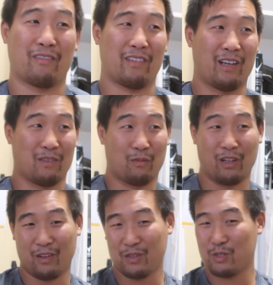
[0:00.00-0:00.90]
after that. As
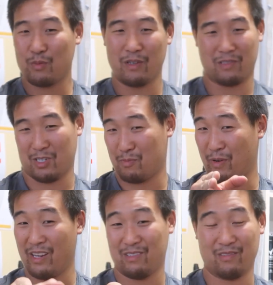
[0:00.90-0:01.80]
long as we touch
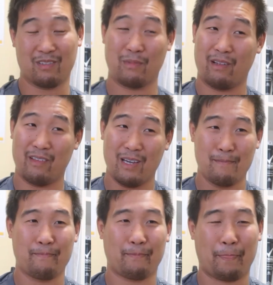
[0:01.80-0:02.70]
base on something like
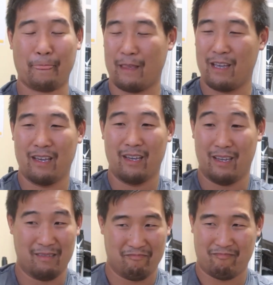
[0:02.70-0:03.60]
that,
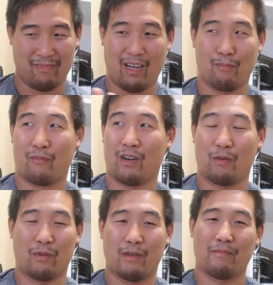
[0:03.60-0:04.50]
I'm
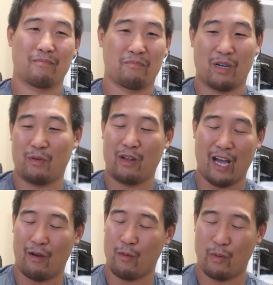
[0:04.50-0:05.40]
fine with it. But
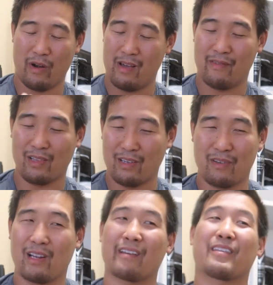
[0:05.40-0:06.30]
I will never leave
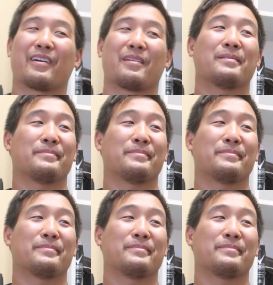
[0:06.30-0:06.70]
it like that.